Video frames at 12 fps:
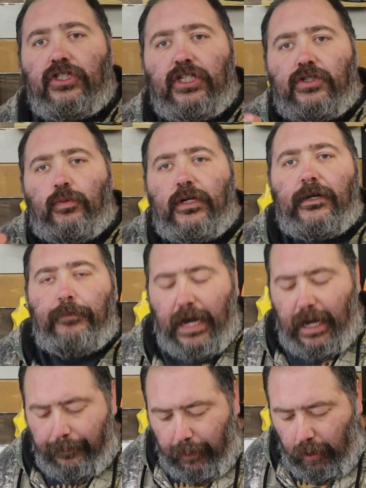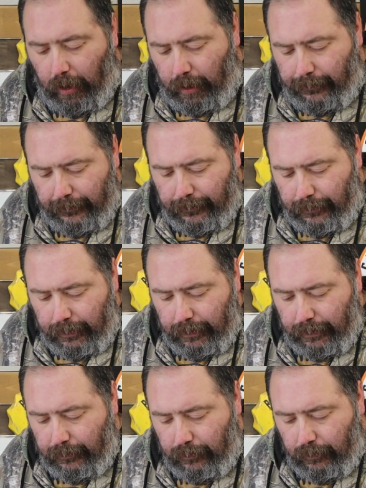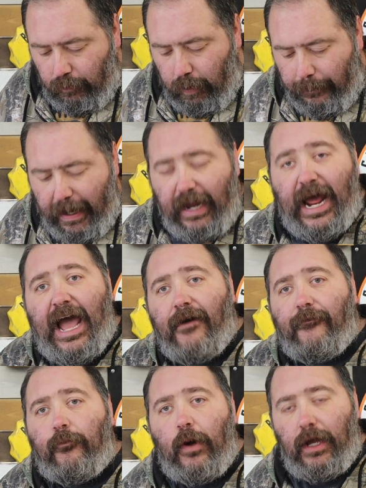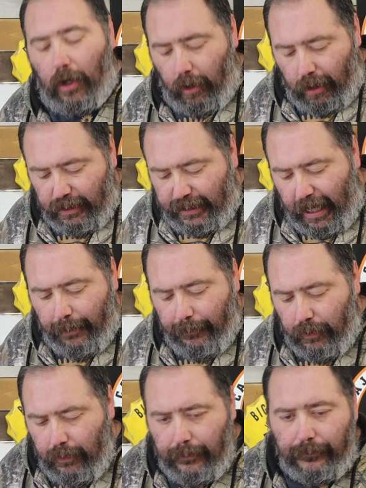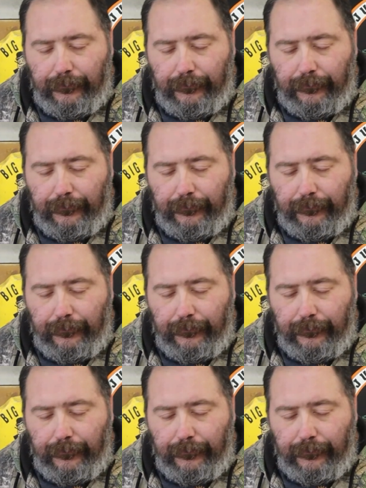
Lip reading: Just wanted to pop on. We're about halfway on our timer.